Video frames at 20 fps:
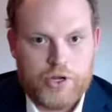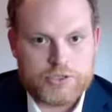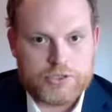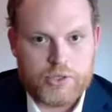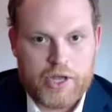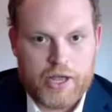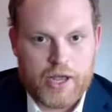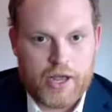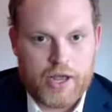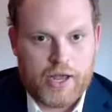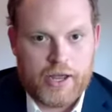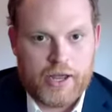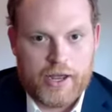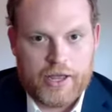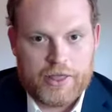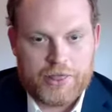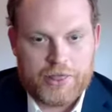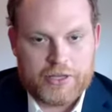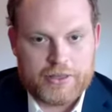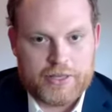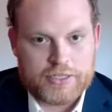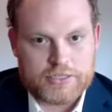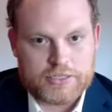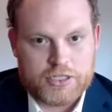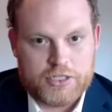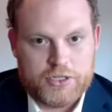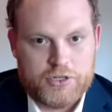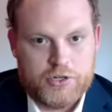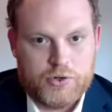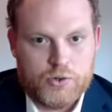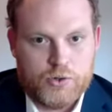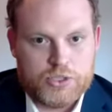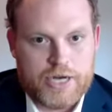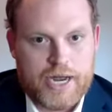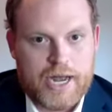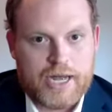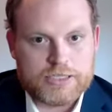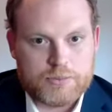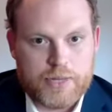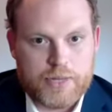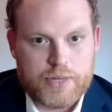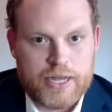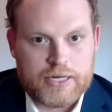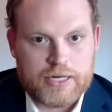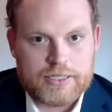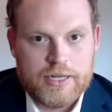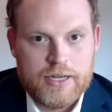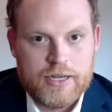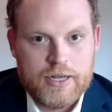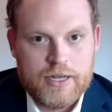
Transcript: So I think that's a huge aspect